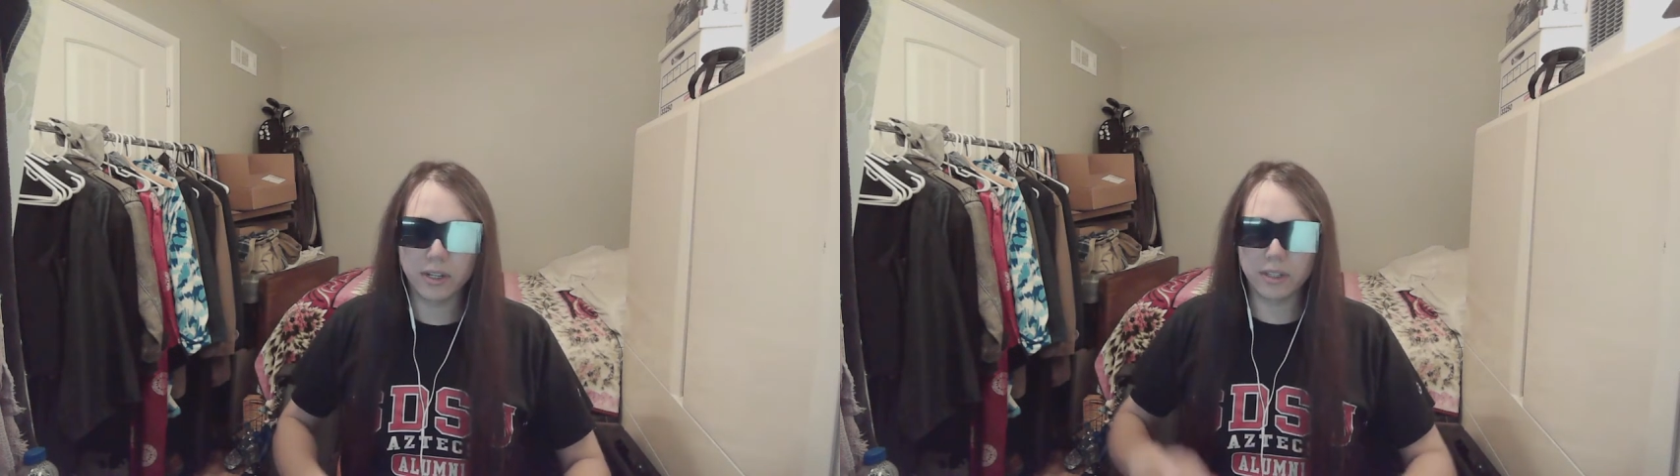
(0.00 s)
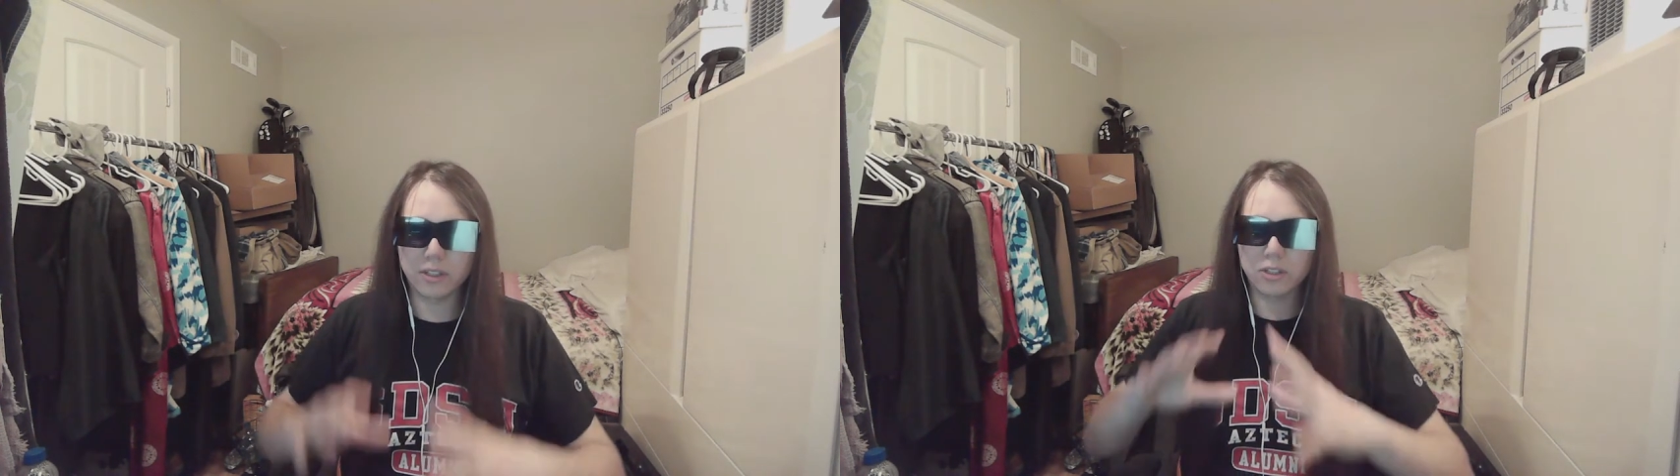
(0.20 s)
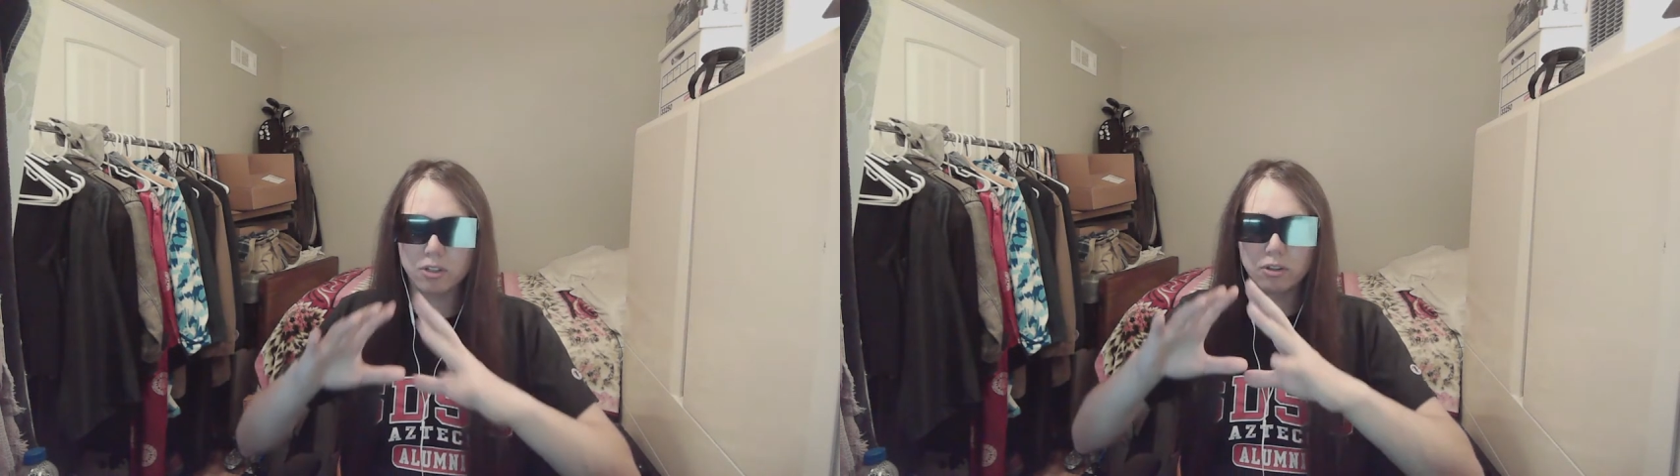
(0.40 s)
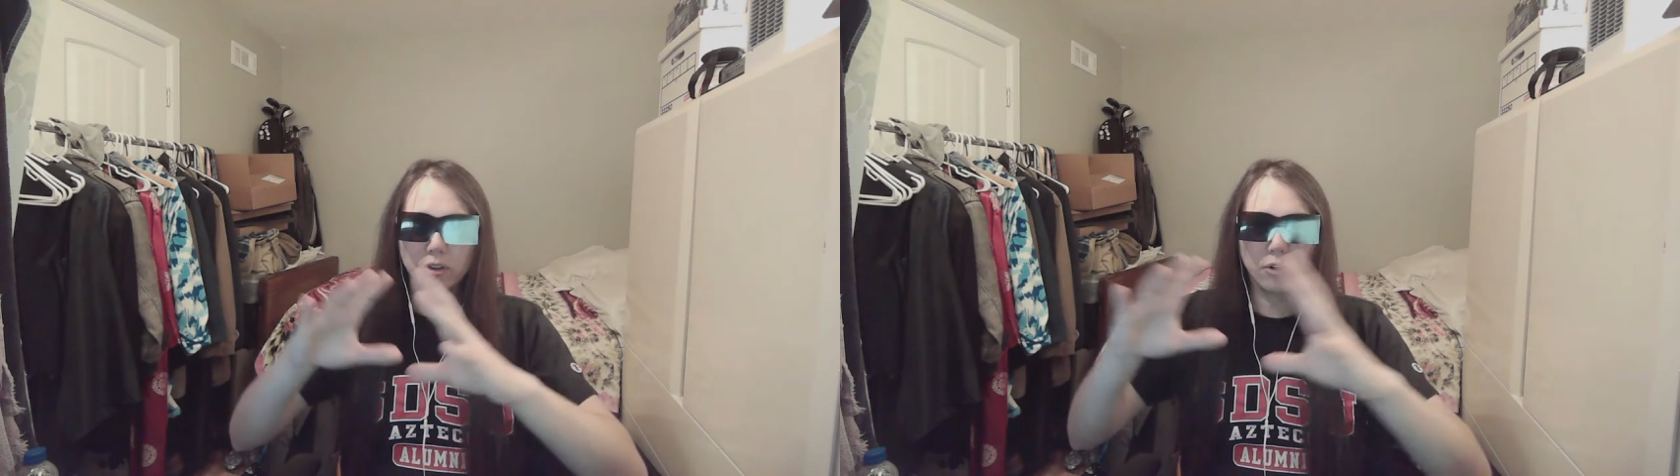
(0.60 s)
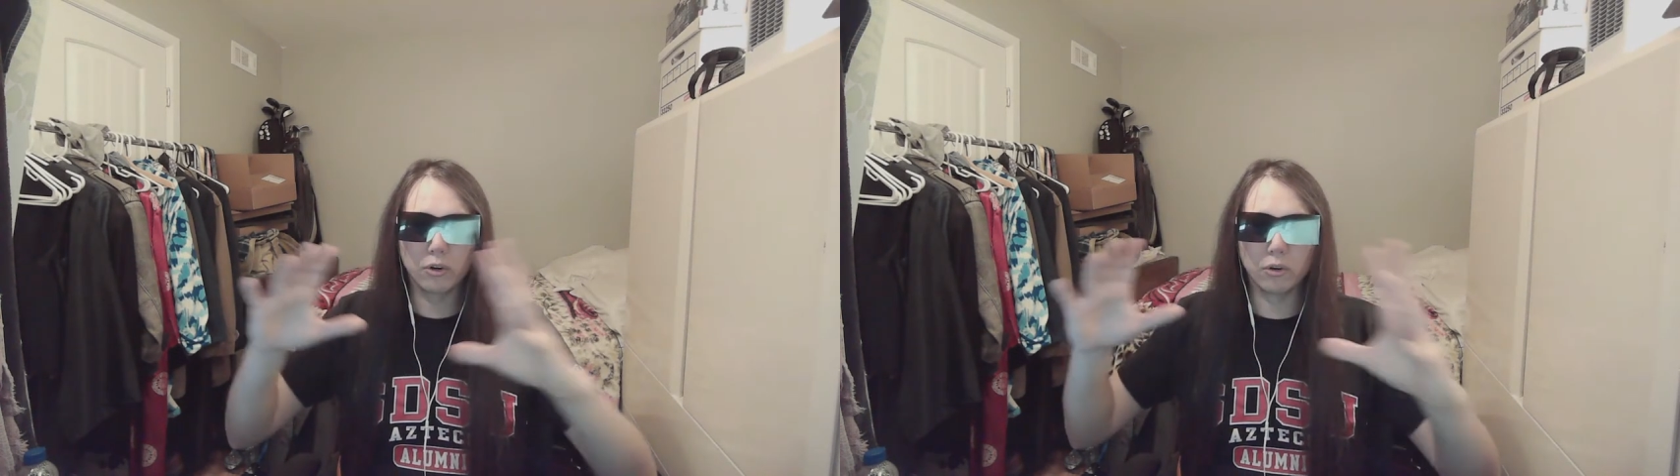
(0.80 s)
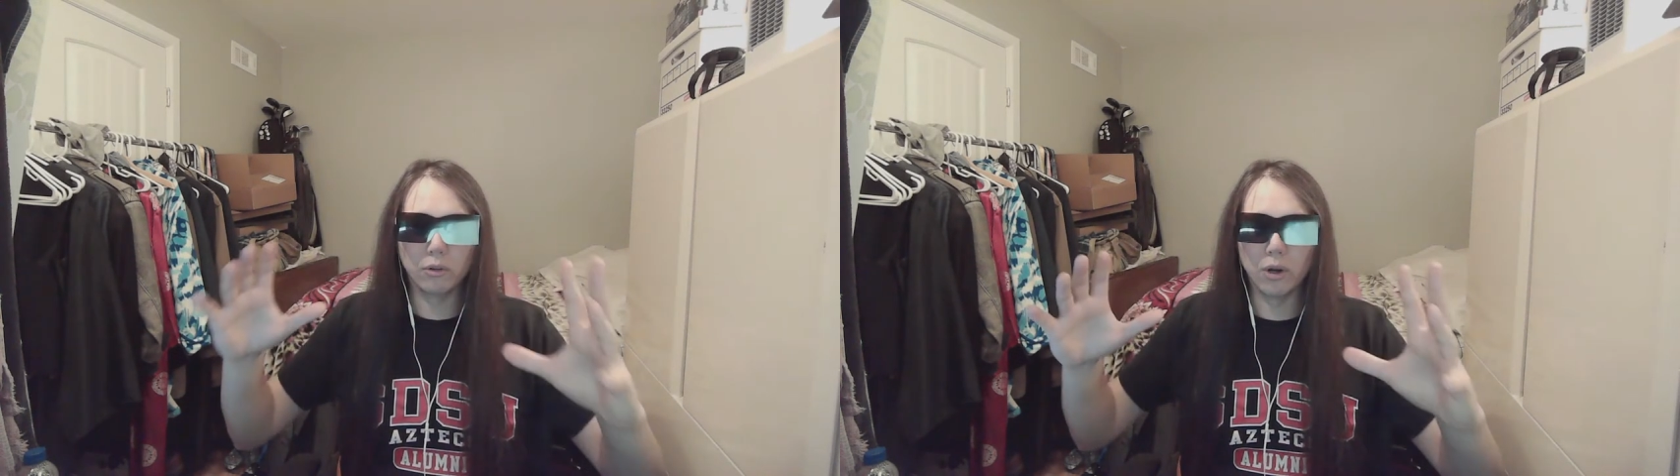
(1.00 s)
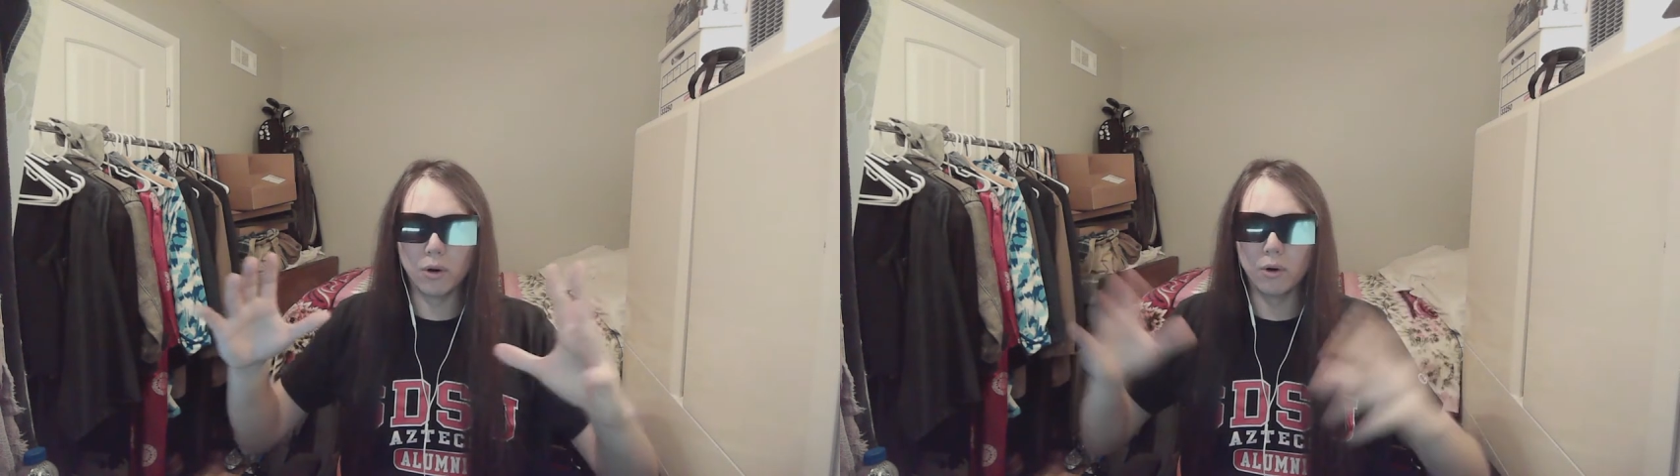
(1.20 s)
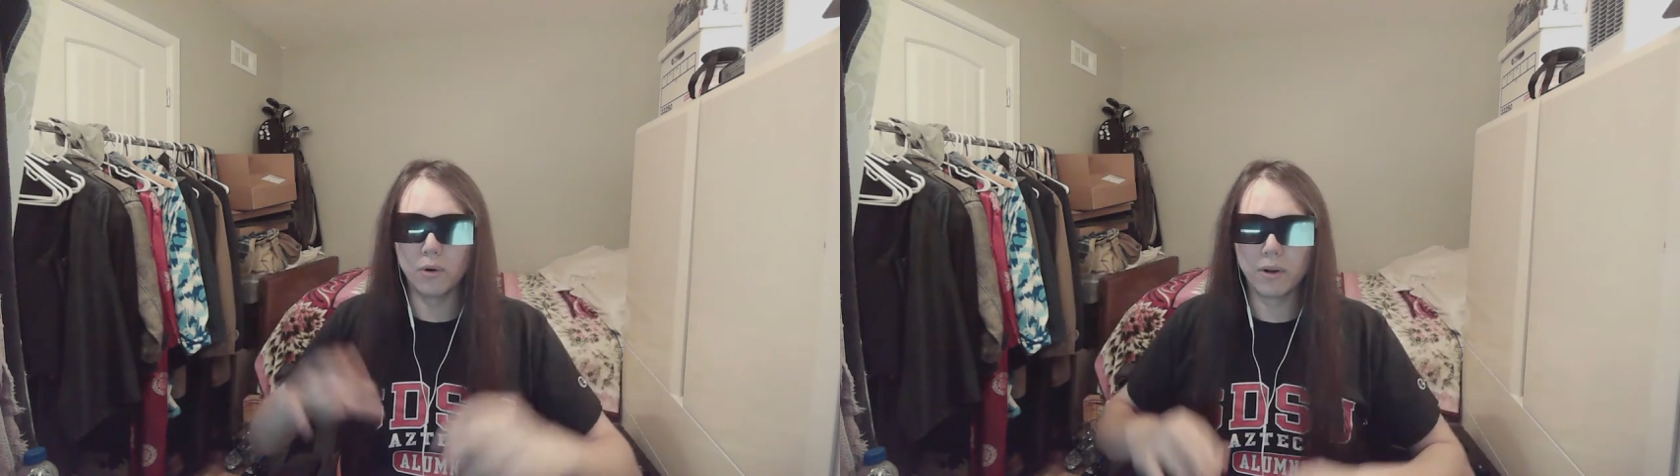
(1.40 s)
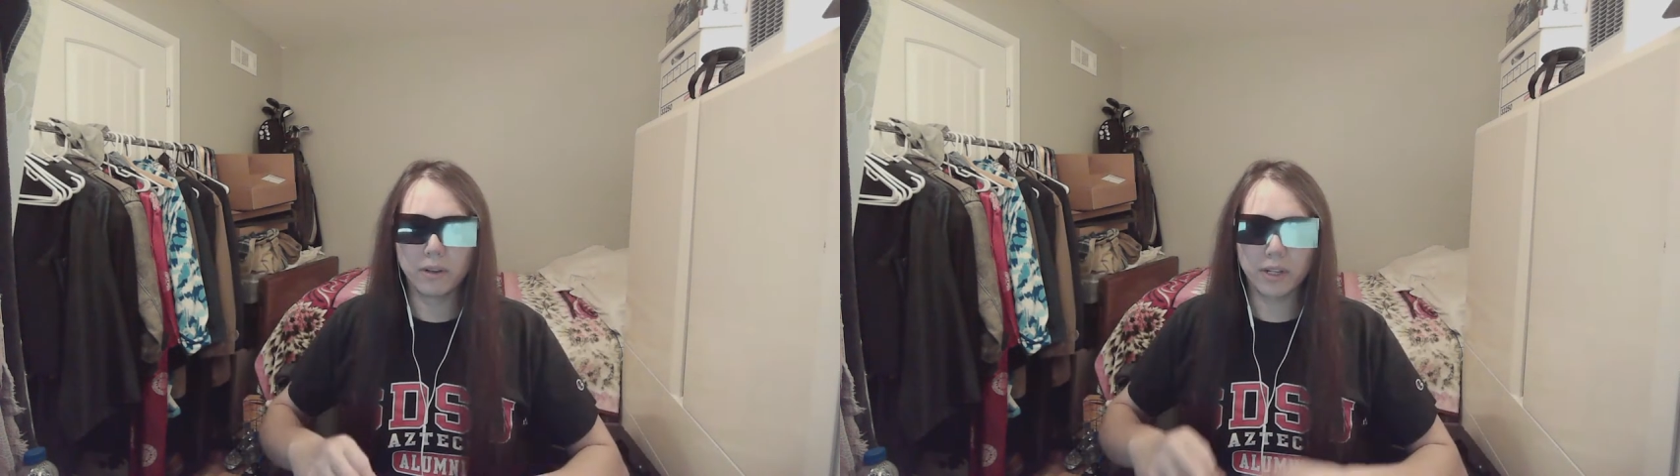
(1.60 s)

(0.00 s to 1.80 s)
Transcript: like this little glow,